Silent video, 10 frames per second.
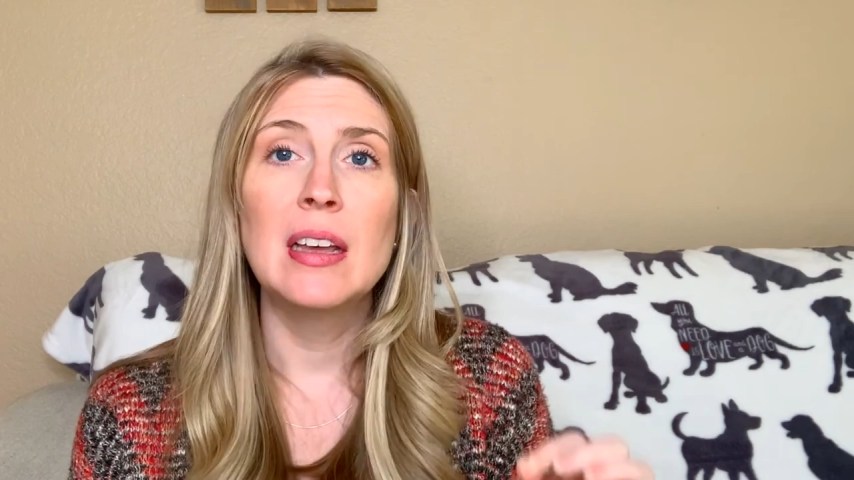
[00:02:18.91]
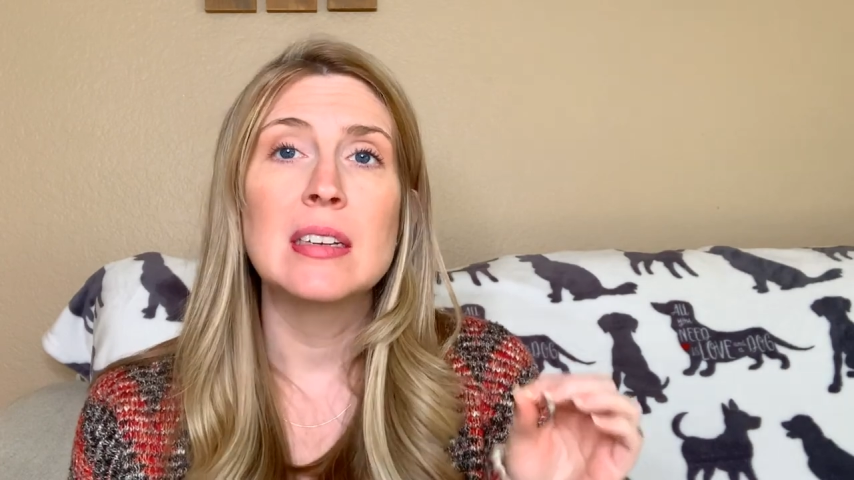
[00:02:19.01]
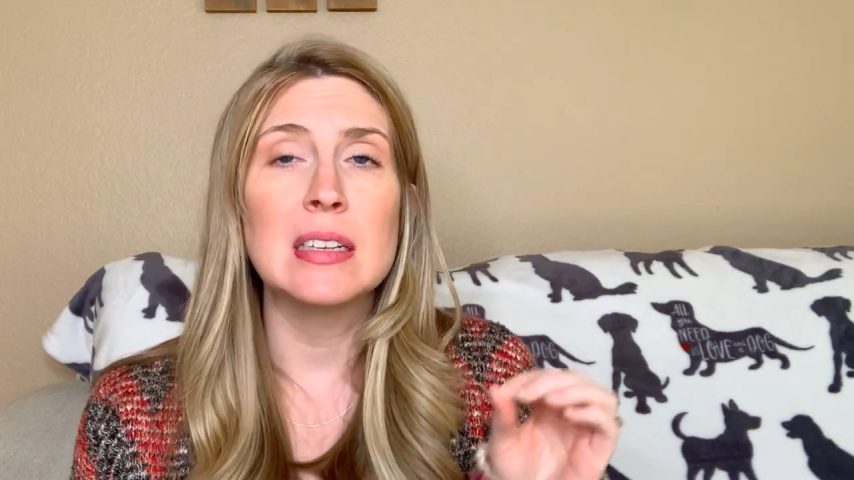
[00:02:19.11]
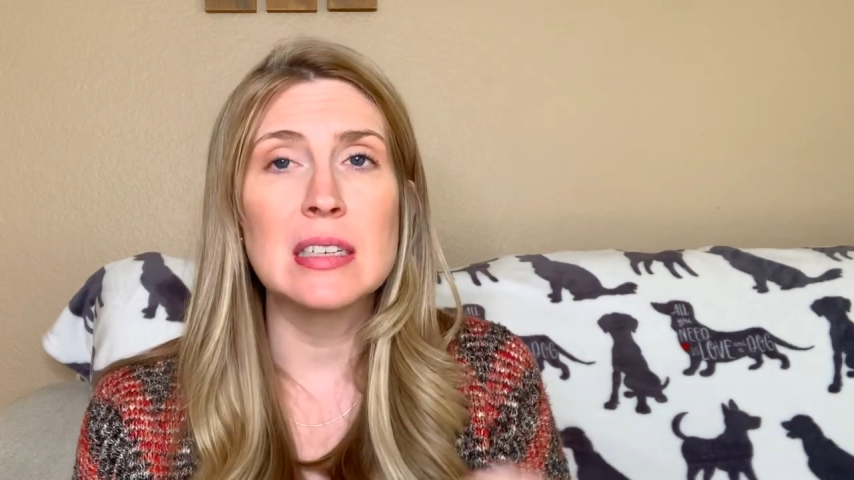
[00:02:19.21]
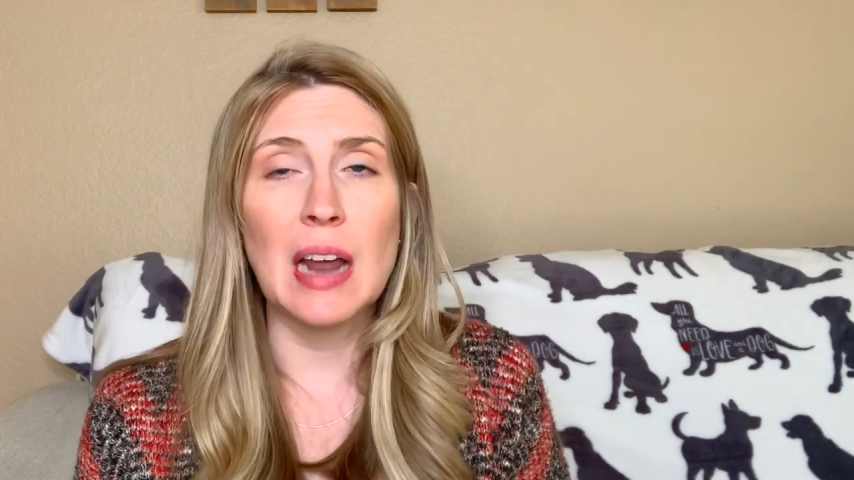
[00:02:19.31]

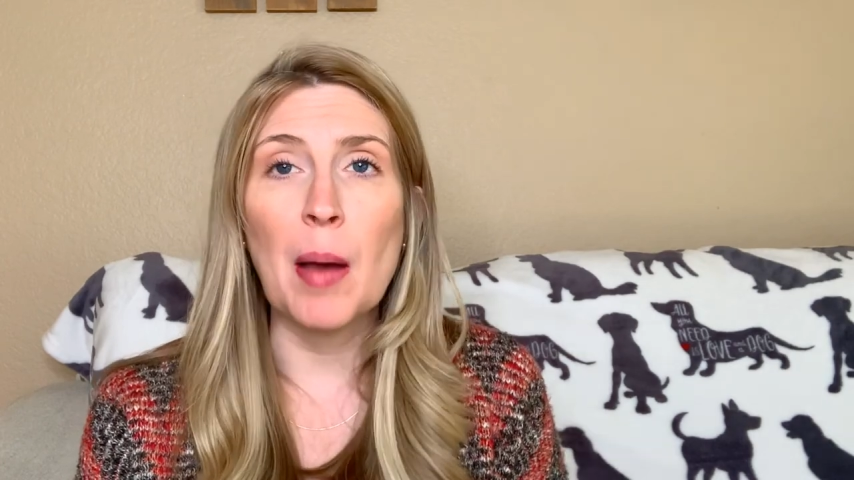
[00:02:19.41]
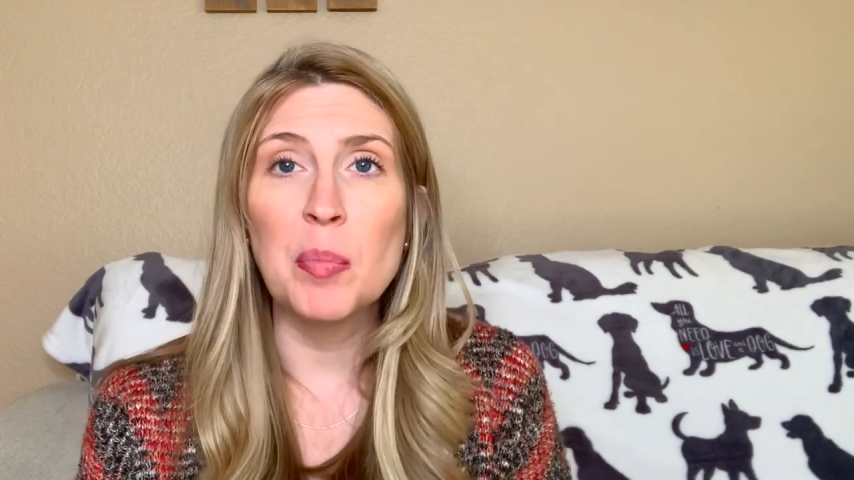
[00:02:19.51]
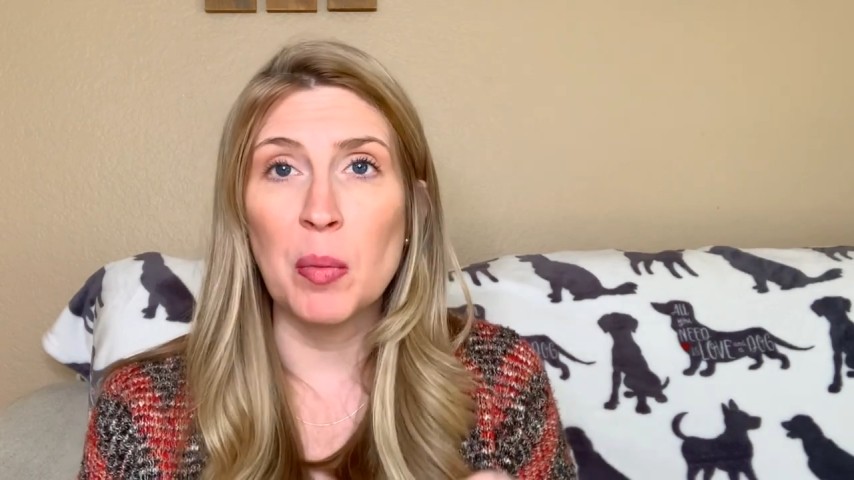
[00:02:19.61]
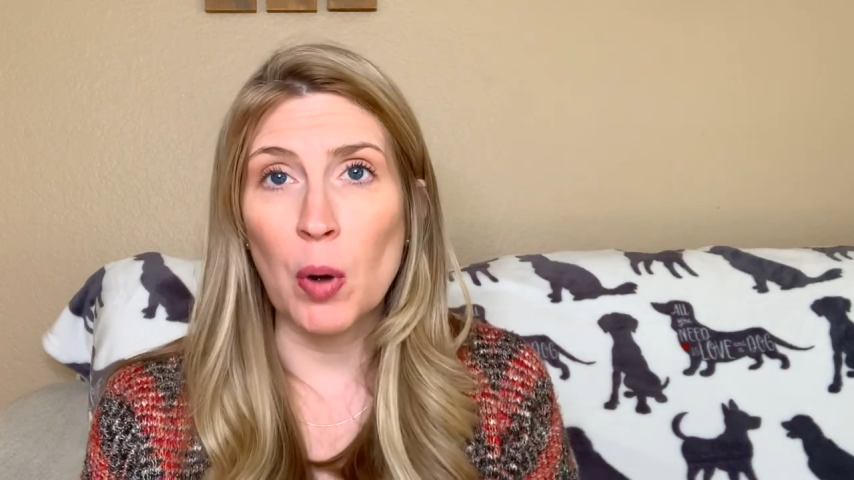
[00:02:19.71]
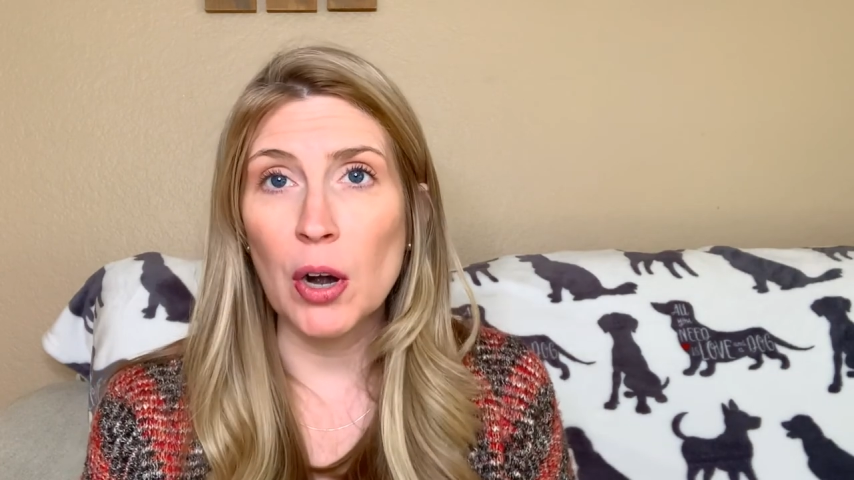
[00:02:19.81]
to stop
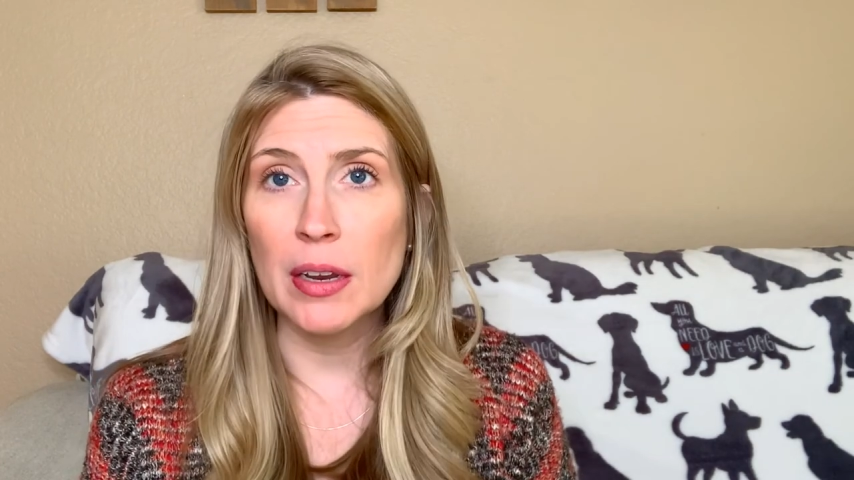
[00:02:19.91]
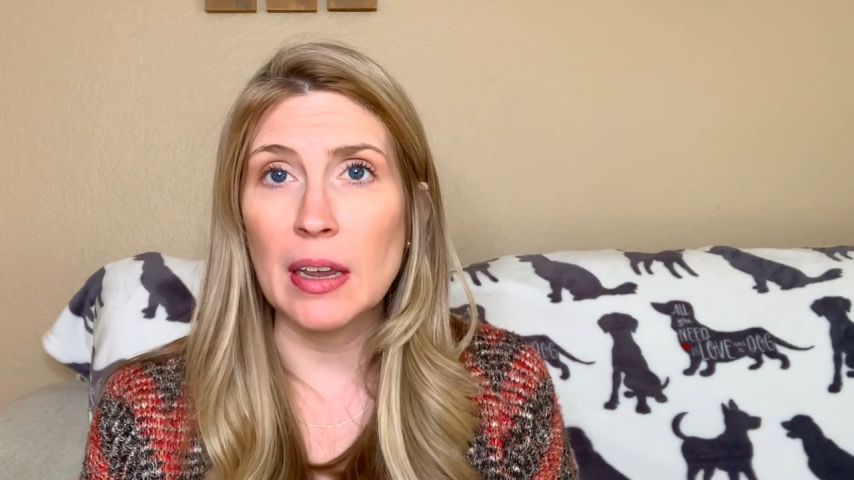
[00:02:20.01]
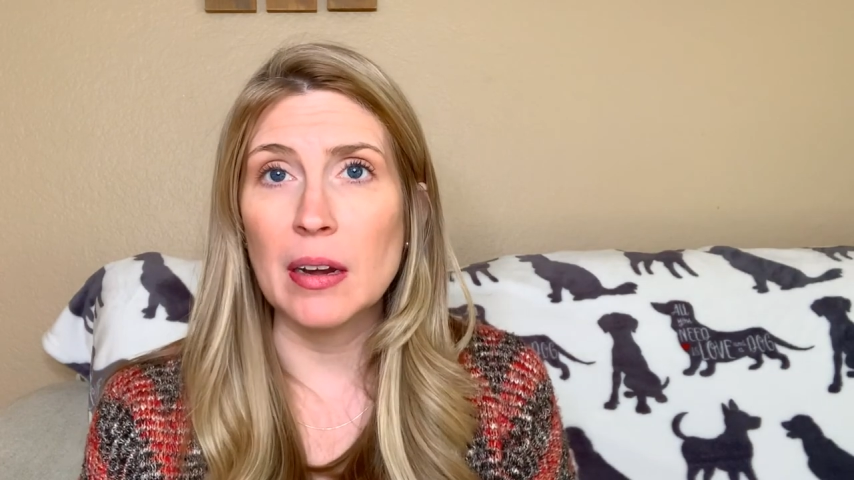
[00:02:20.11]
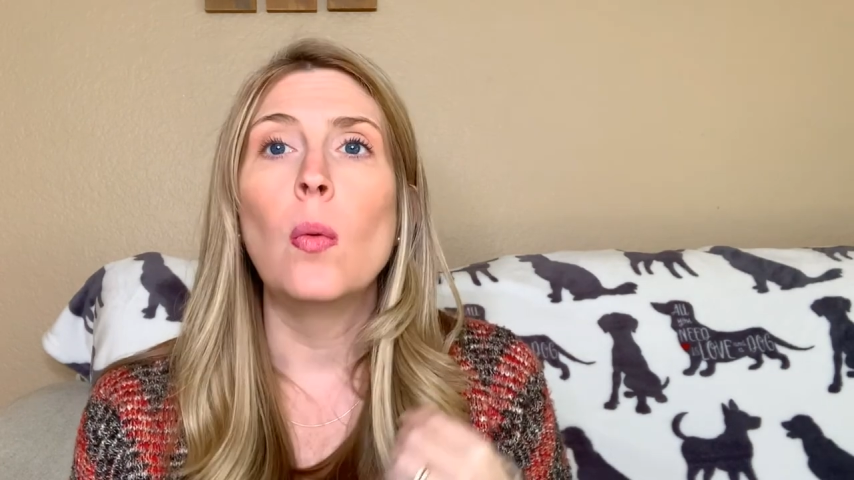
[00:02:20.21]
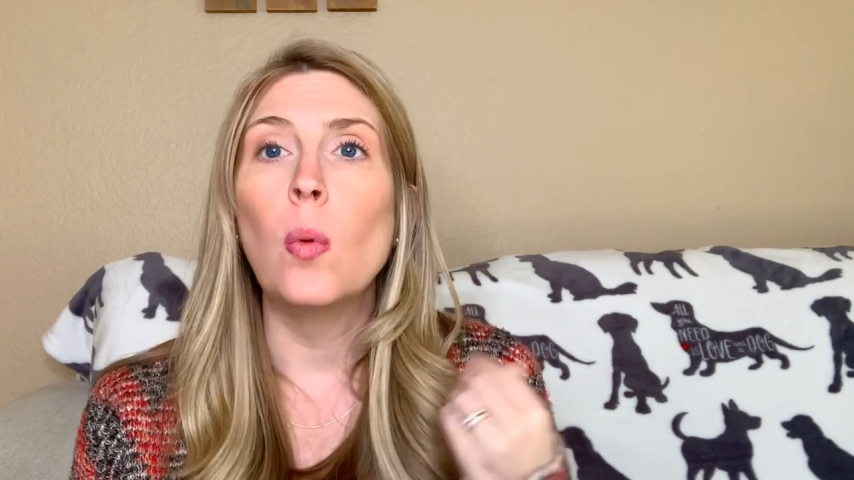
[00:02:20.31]
the
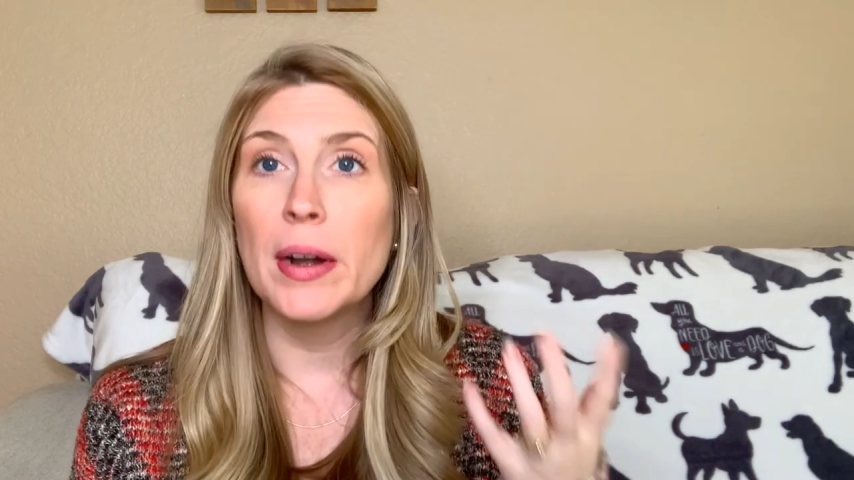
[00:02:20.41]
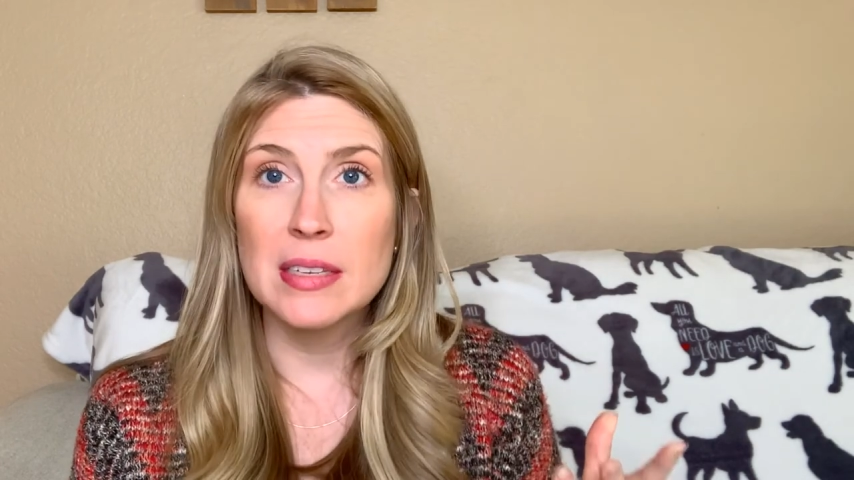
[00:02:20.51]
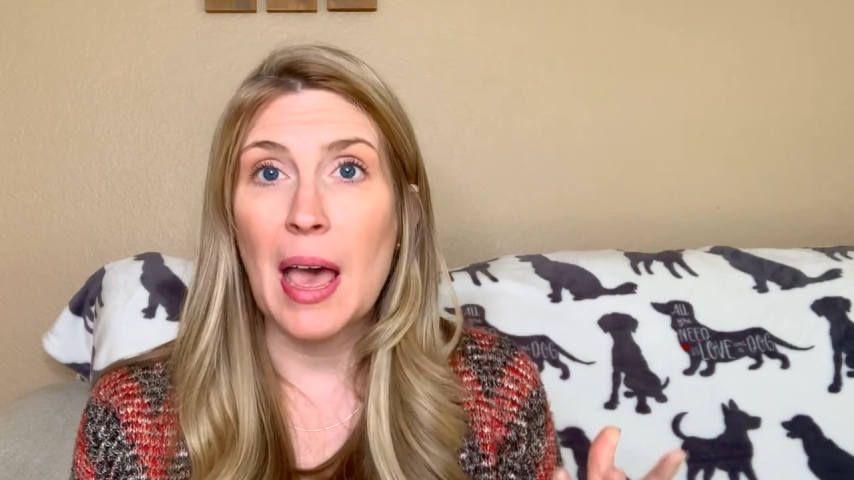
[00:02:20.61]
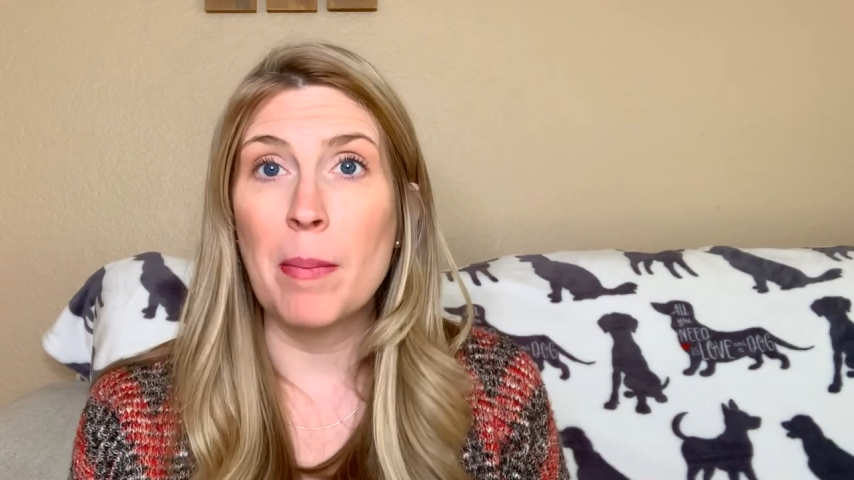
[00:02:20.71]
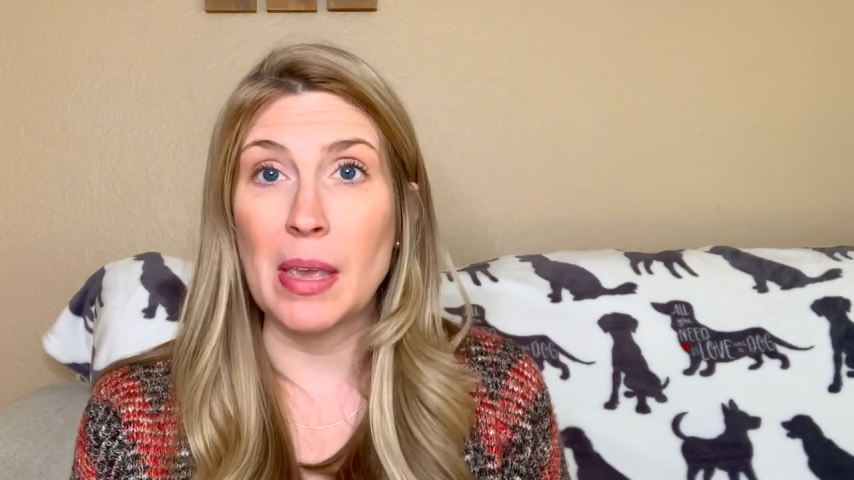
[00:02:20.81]
marking. What does
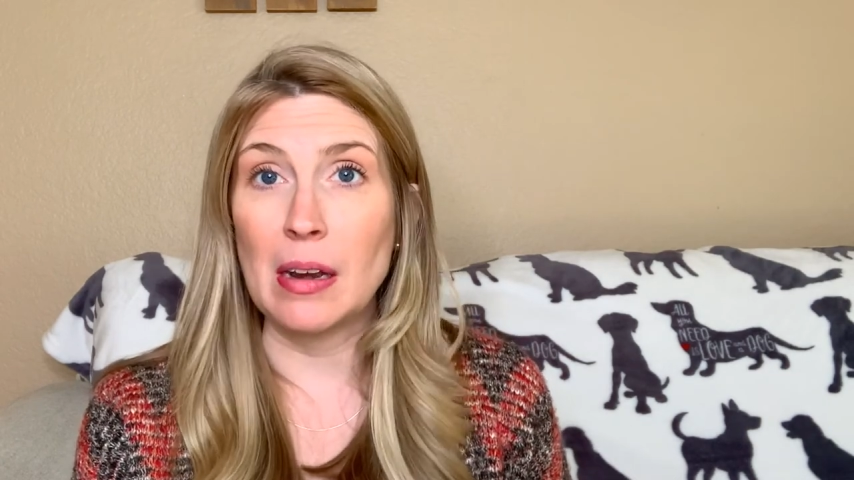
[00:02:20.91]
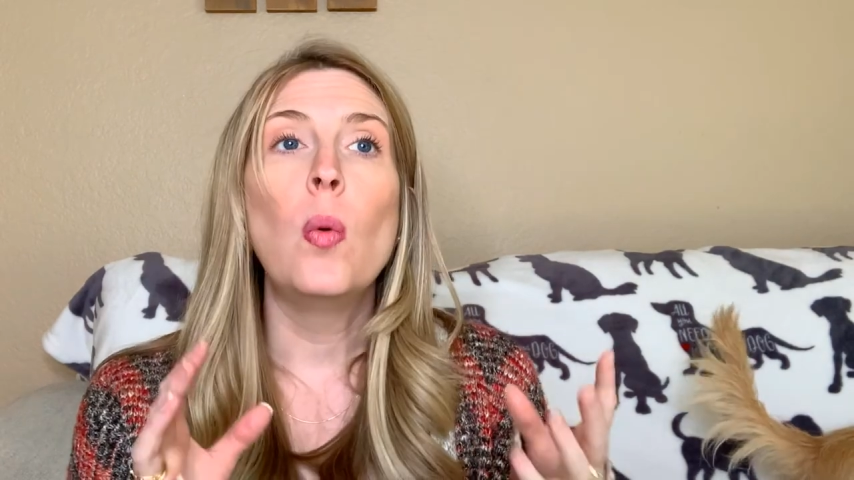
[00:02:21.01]
that mean?